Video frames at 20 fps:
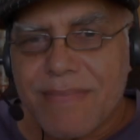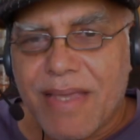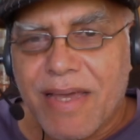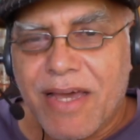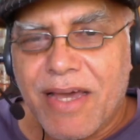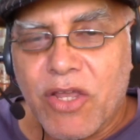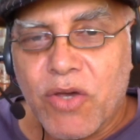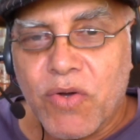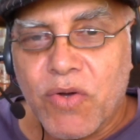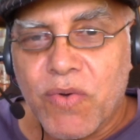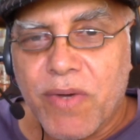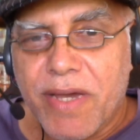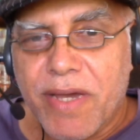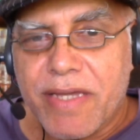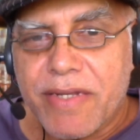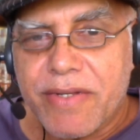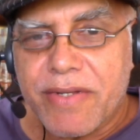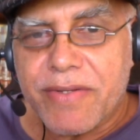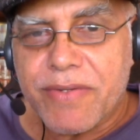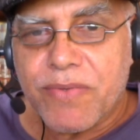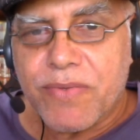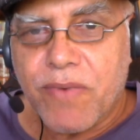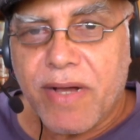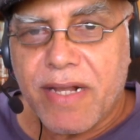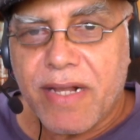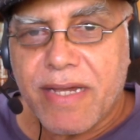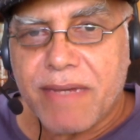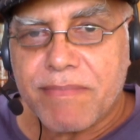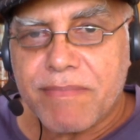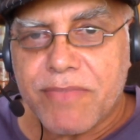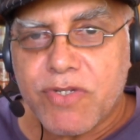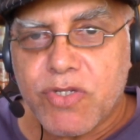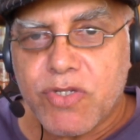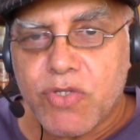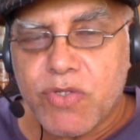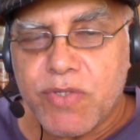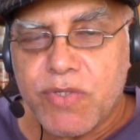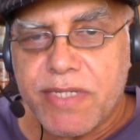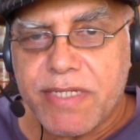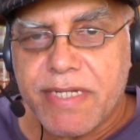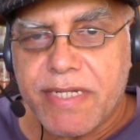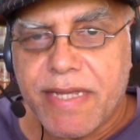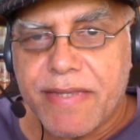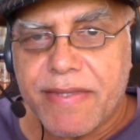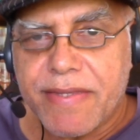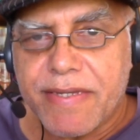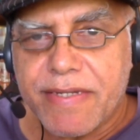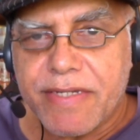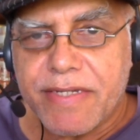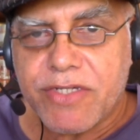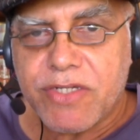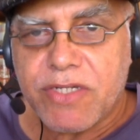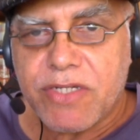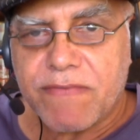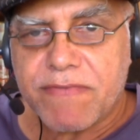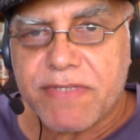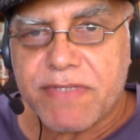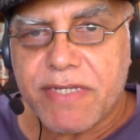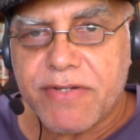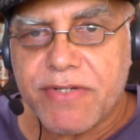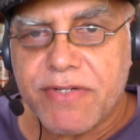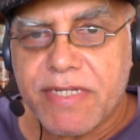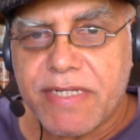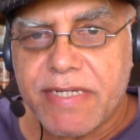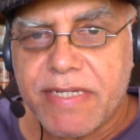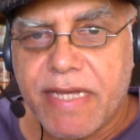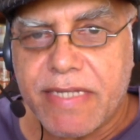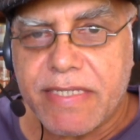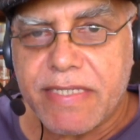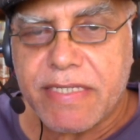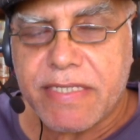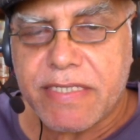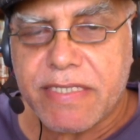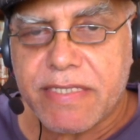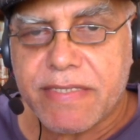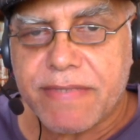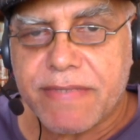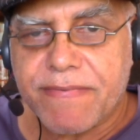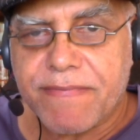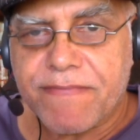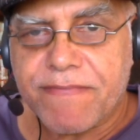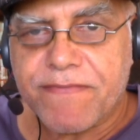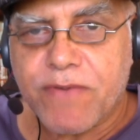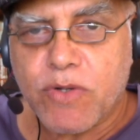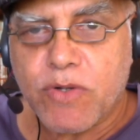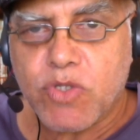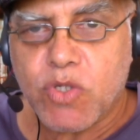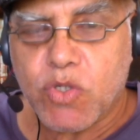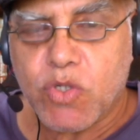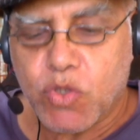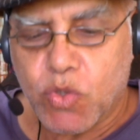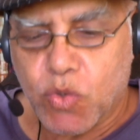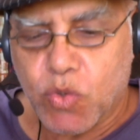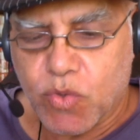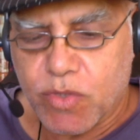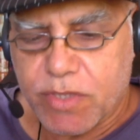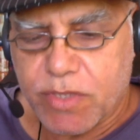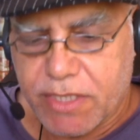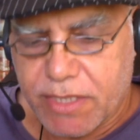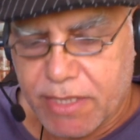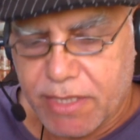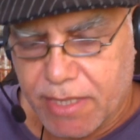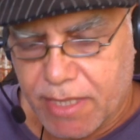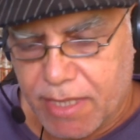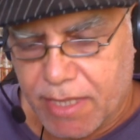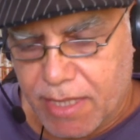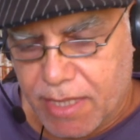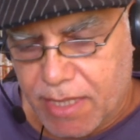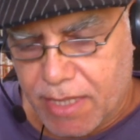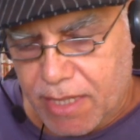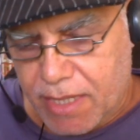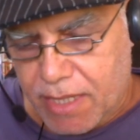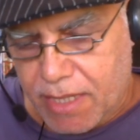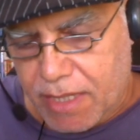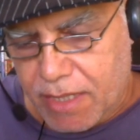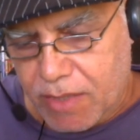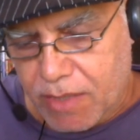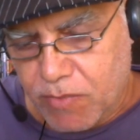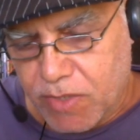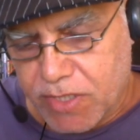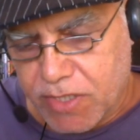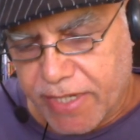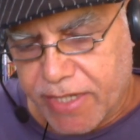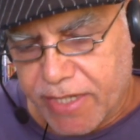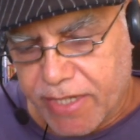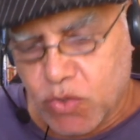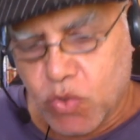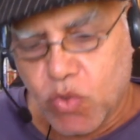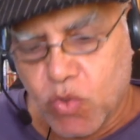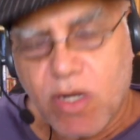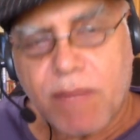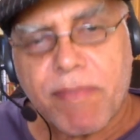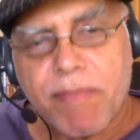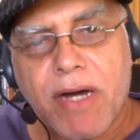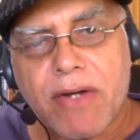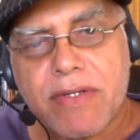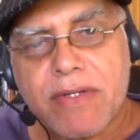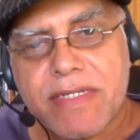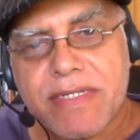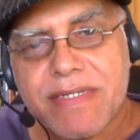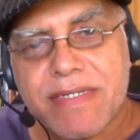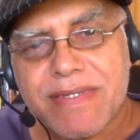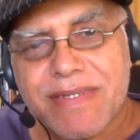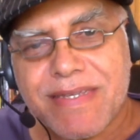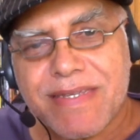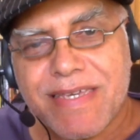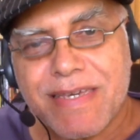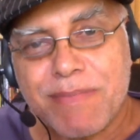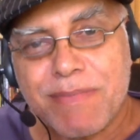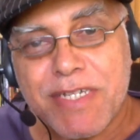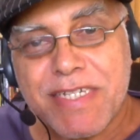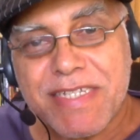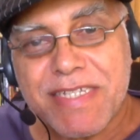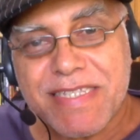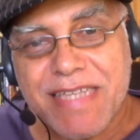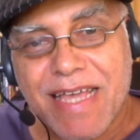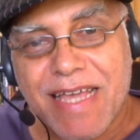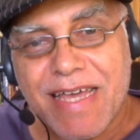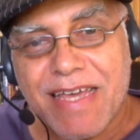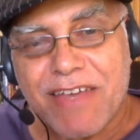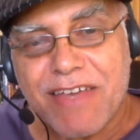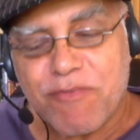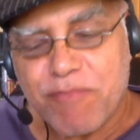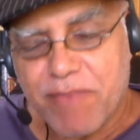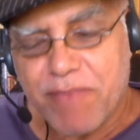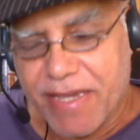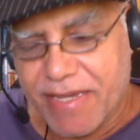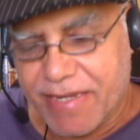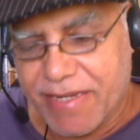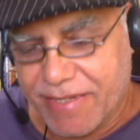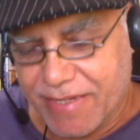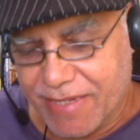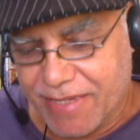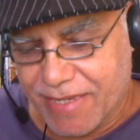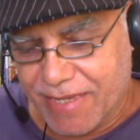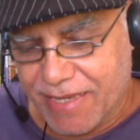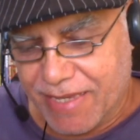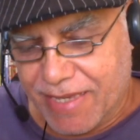Hello, and welcome to yet another edition of Cedric Nunn's Photo Talks, in which I talk about images I have made,